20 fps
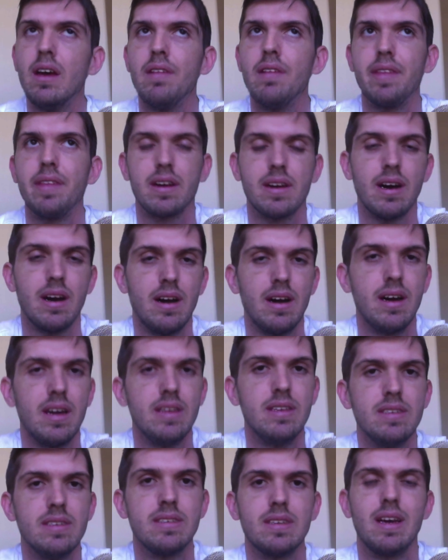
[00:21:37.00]
The
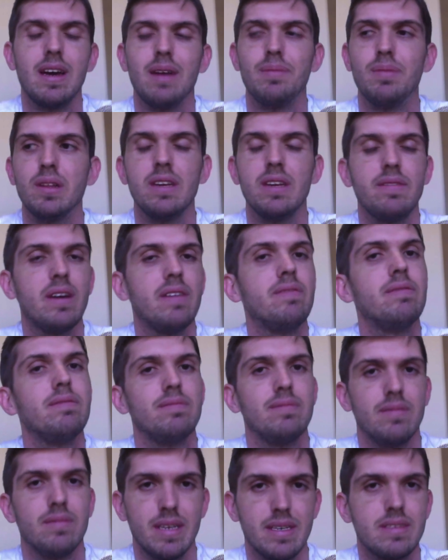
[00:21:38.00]
cons, I believe I've
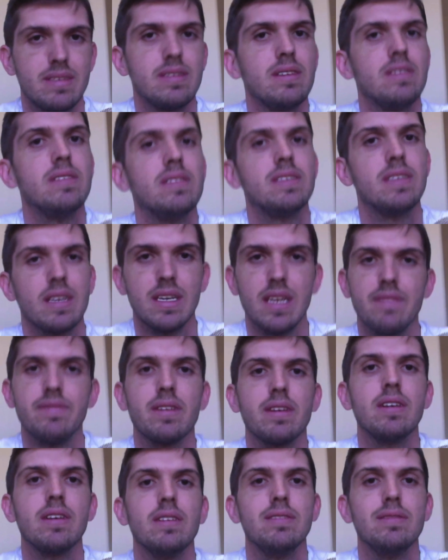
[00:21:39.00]
listed
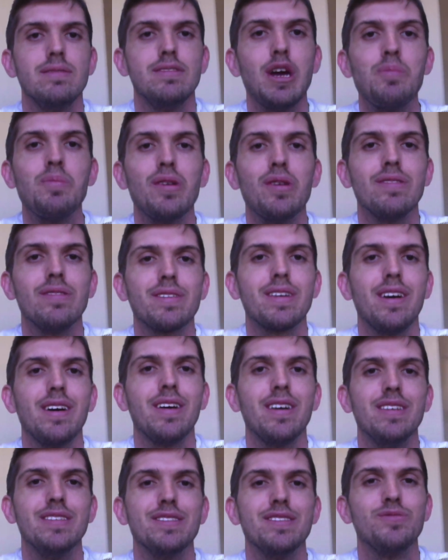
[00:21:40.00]
significant number of
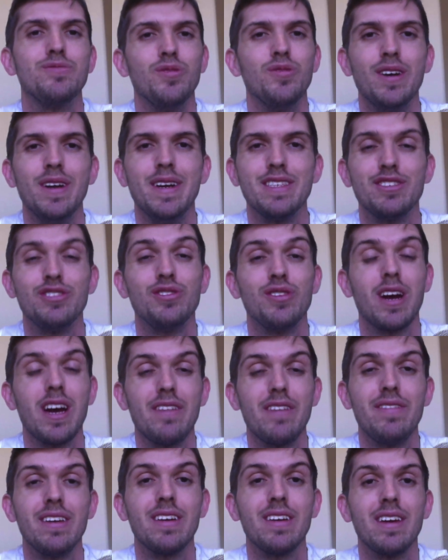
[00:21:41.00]
cons. One, it's
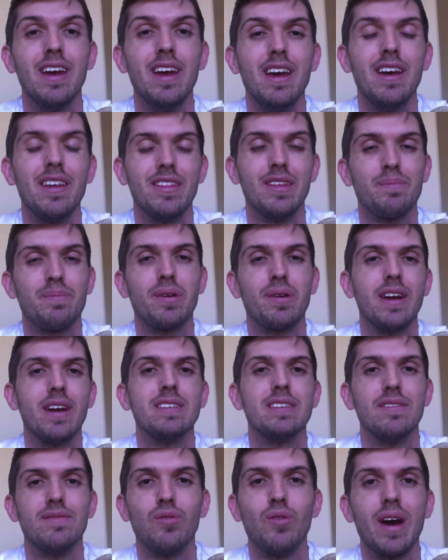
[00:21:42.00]
driving the
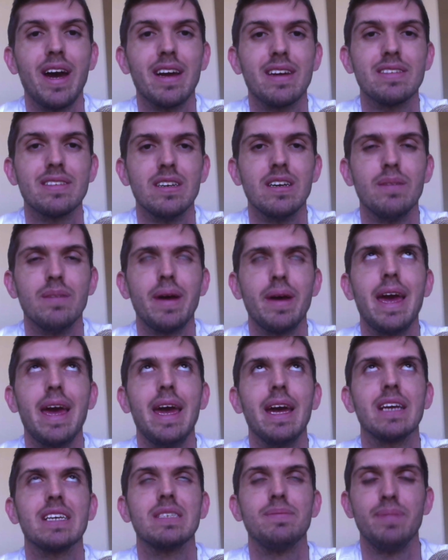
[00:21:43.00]
price of wax up
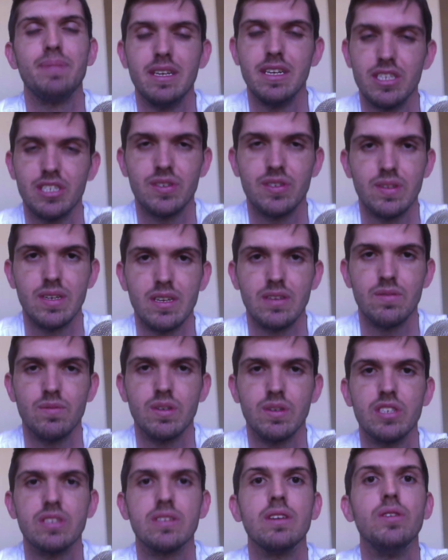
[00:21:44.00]
exponentially,
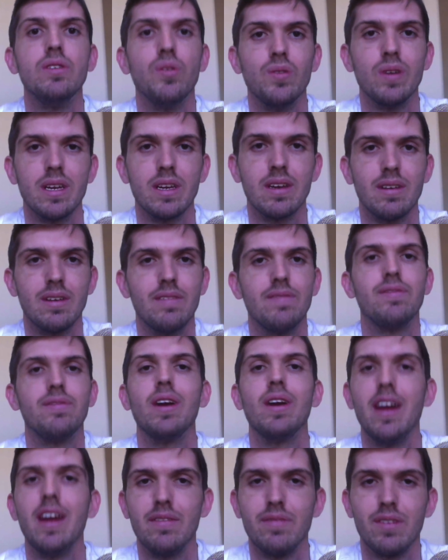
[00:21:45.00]
which is annoying for
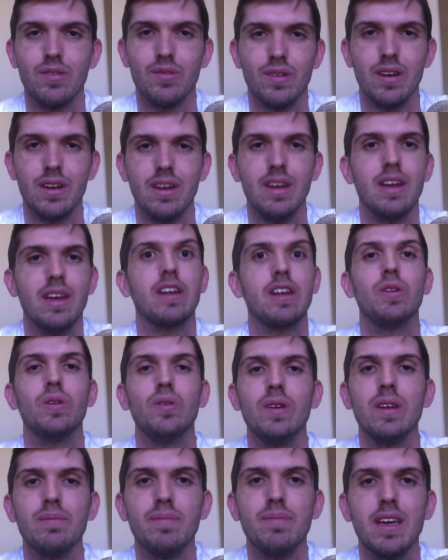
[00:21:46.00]
everyone,
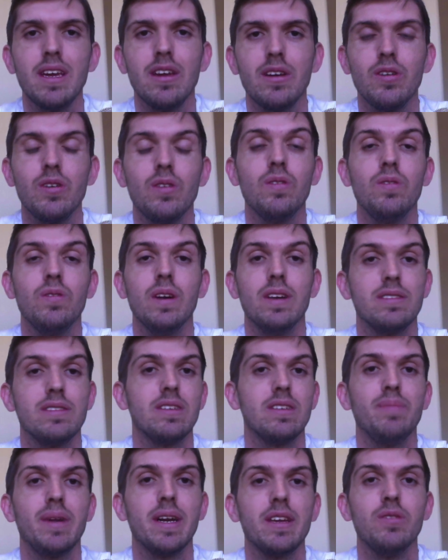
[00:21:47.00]
including me, who is
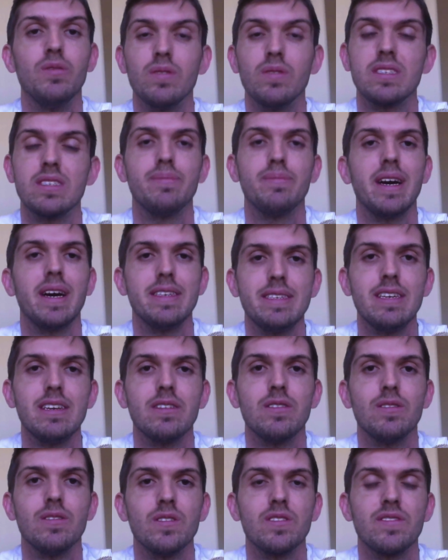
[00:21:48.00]
somebody who wants to buy
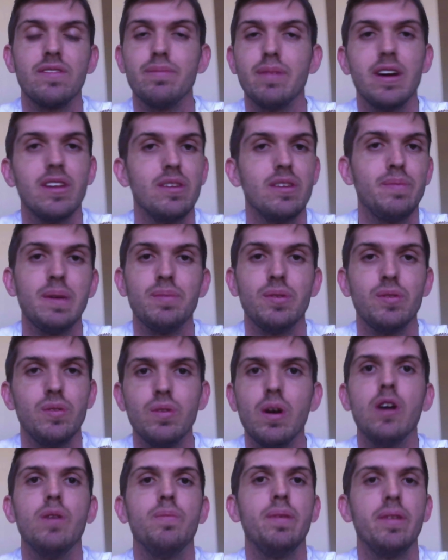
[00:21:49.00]
singles from other people who
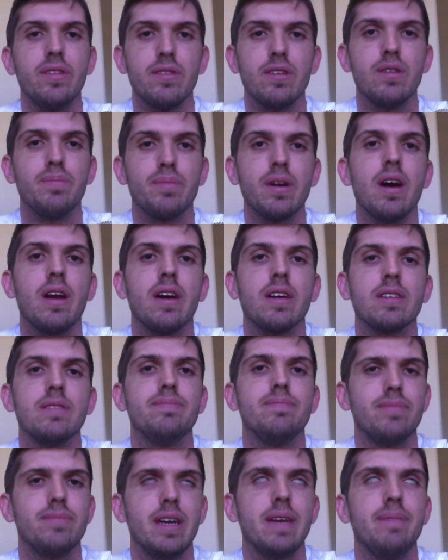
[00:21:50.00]
open their own product,
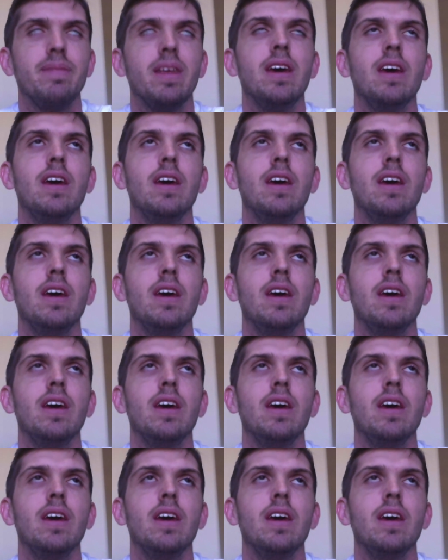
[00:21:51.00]
right?